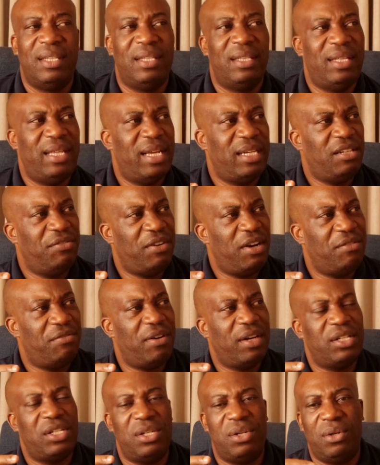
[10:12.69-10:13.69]
There are different
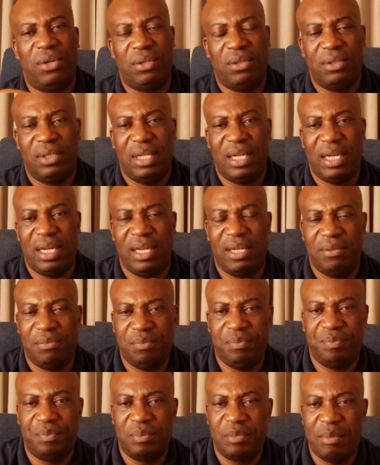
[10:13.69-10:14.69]
functional
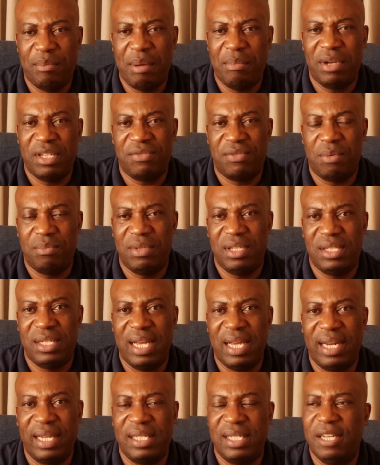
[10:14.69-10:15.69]
members from this
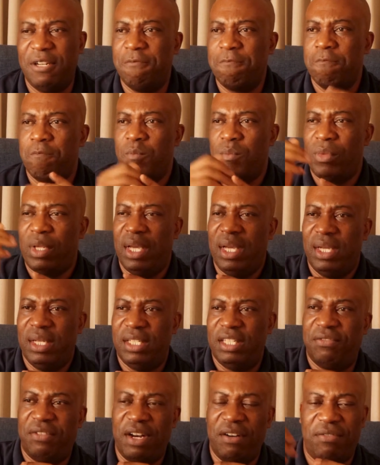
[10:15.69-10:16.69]
direction,
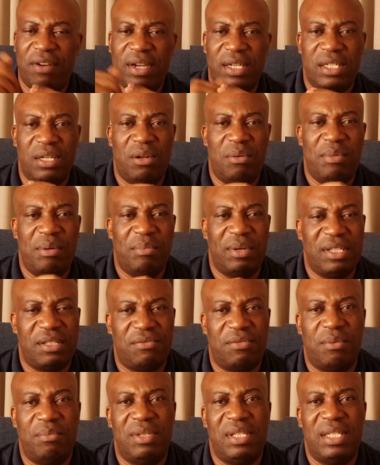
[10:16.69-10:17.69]
different functional members
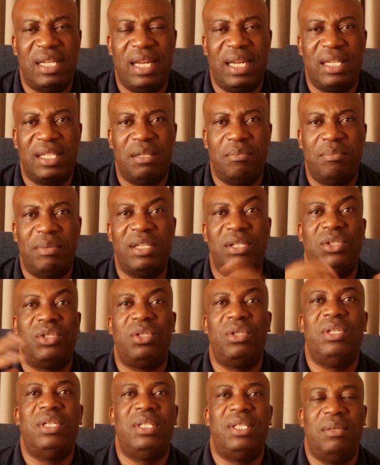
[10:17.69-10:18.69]
from this direction, but you
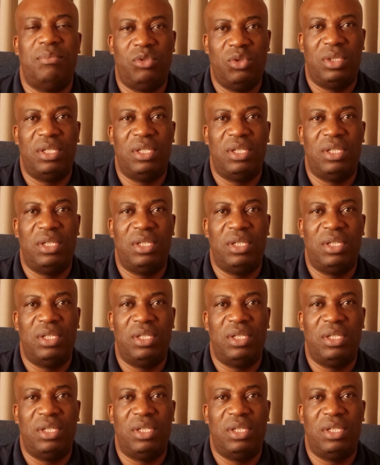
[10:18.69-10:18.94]
still need them to